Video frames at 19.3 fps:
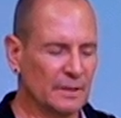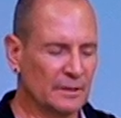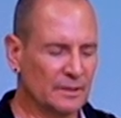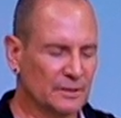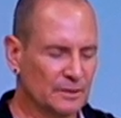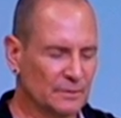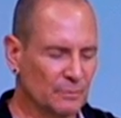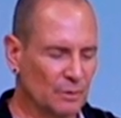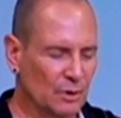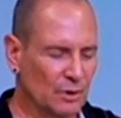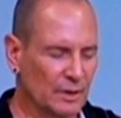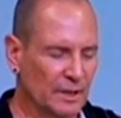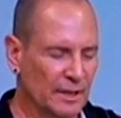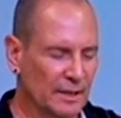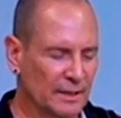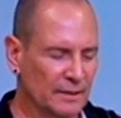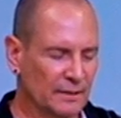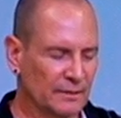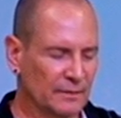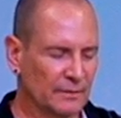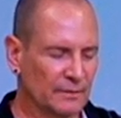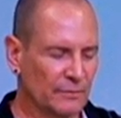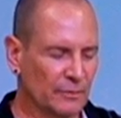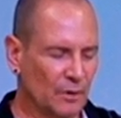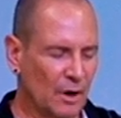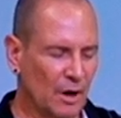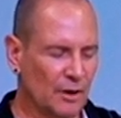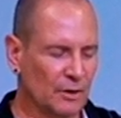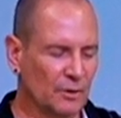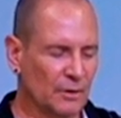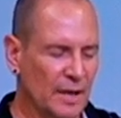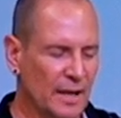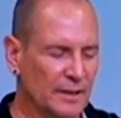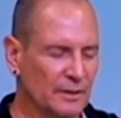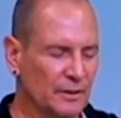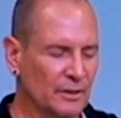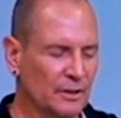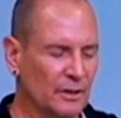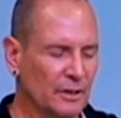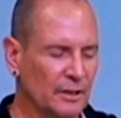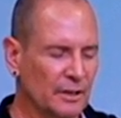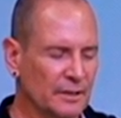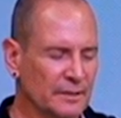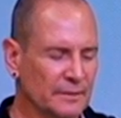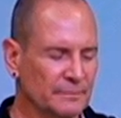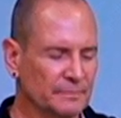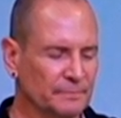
this morning for our greater good.